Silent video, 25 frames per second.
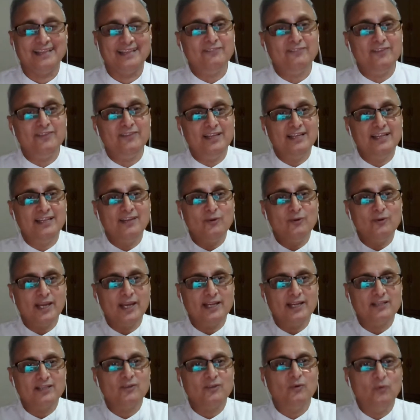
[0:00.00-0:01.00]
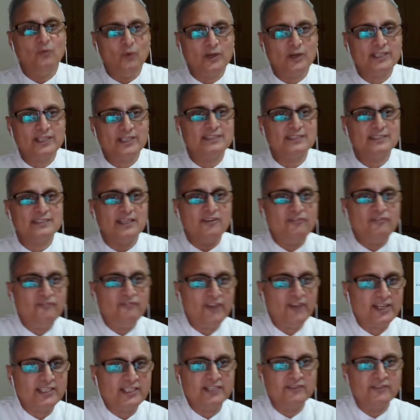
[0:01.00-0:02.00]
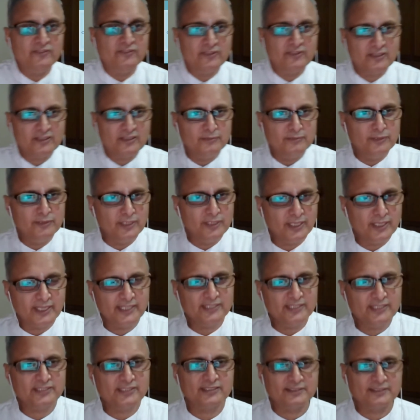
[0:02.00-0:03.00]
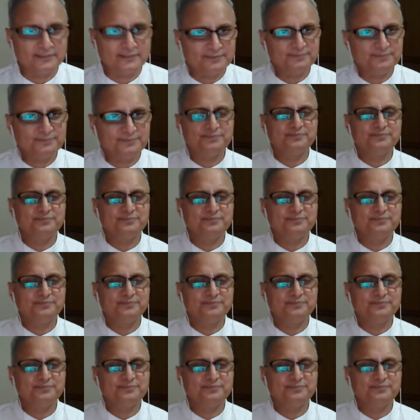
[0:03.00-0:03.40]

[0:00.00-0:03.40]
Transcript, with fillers: And then we'll look at what is effective communication.